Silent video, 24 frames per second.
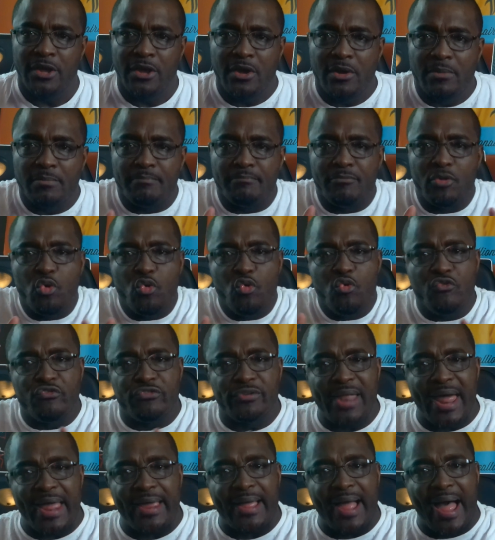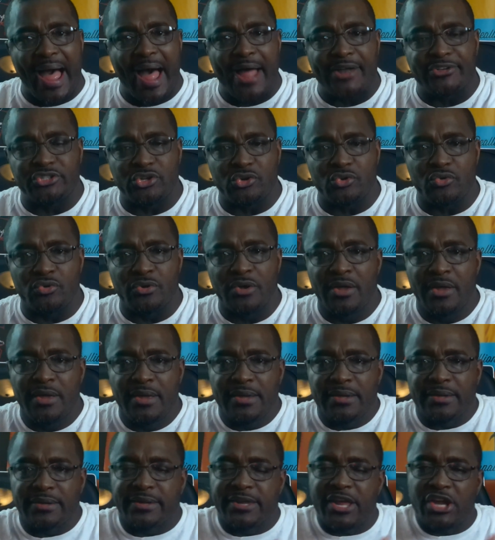Move like I do.
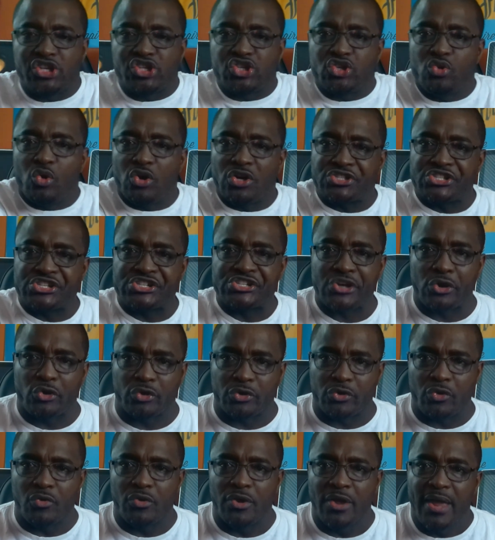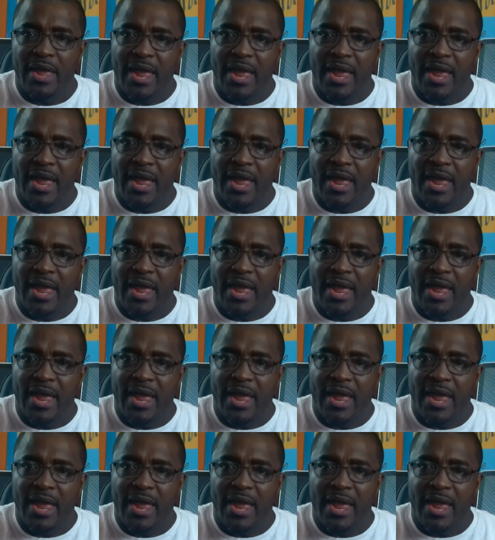Get you a circle